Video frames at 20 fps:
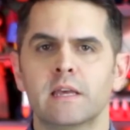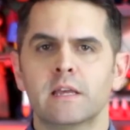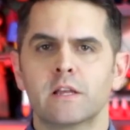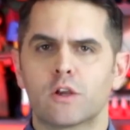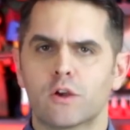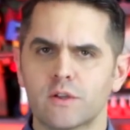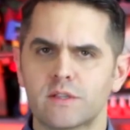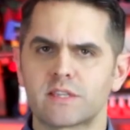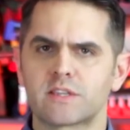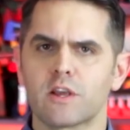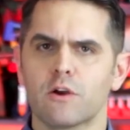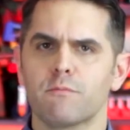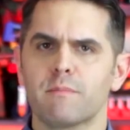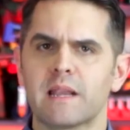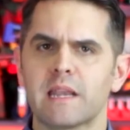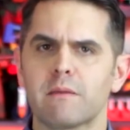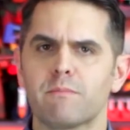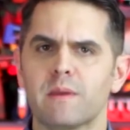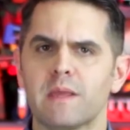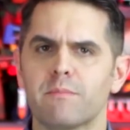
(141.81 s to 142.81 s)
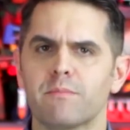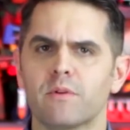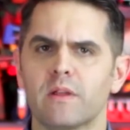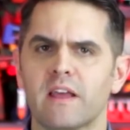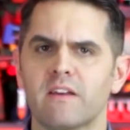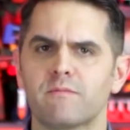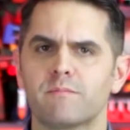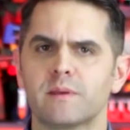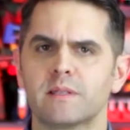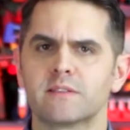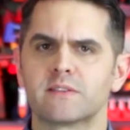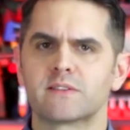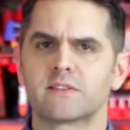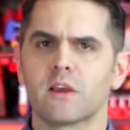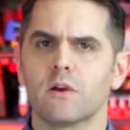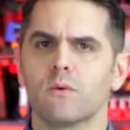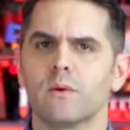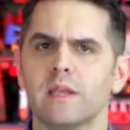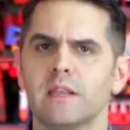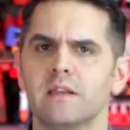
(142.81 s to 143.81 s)
Could so many people have been
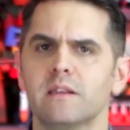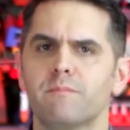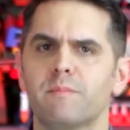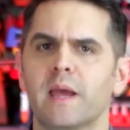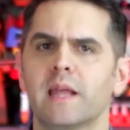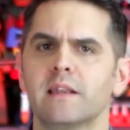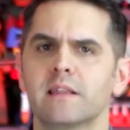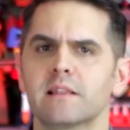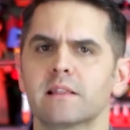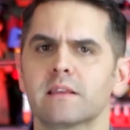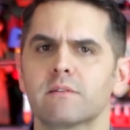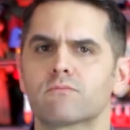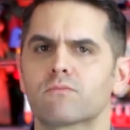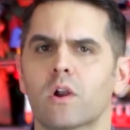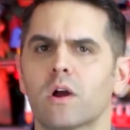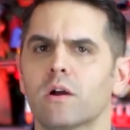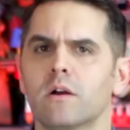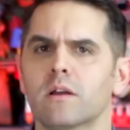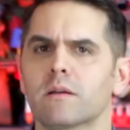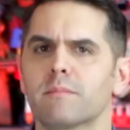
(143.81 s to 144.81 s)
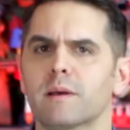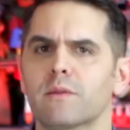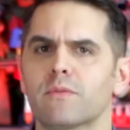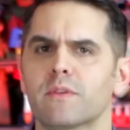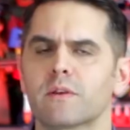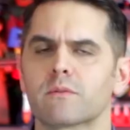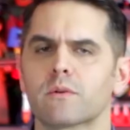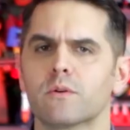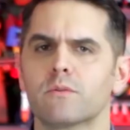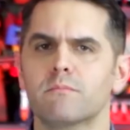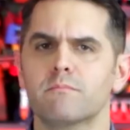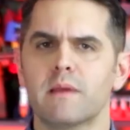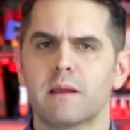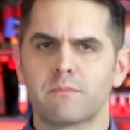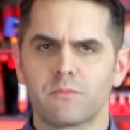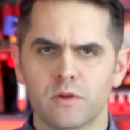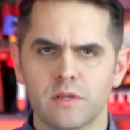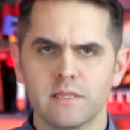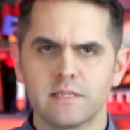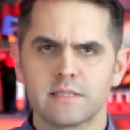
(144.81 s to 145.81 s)
so independently wrong about their own
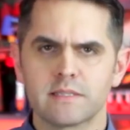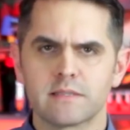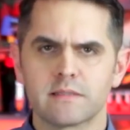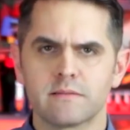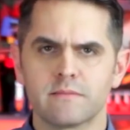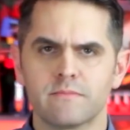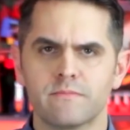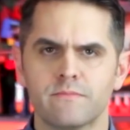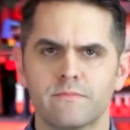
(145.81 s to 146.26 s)
memories?